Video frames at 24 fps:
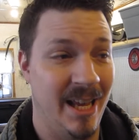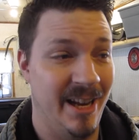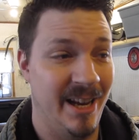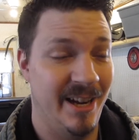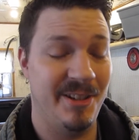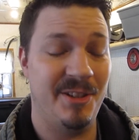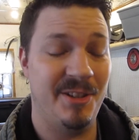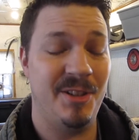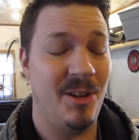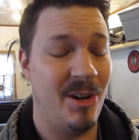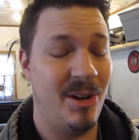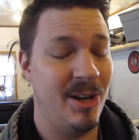
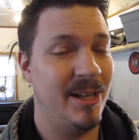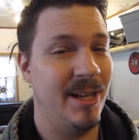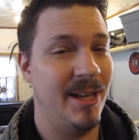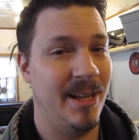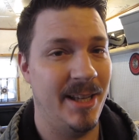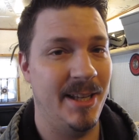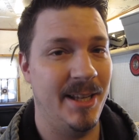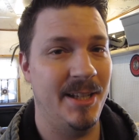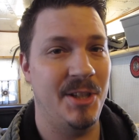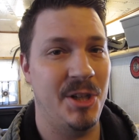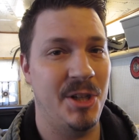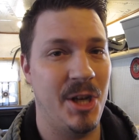there's a lot I gotta
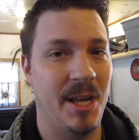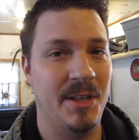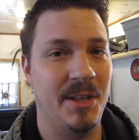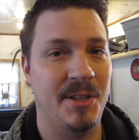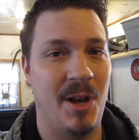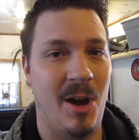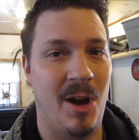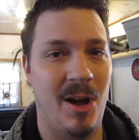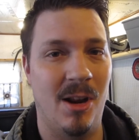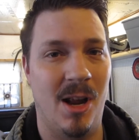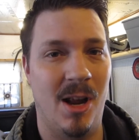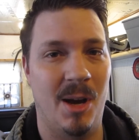get you guys
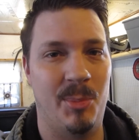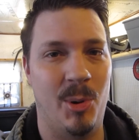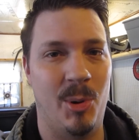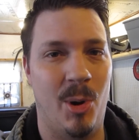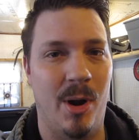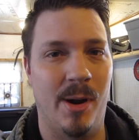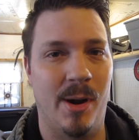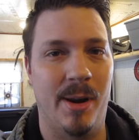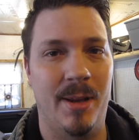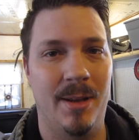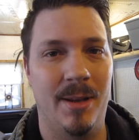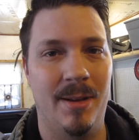caught up on.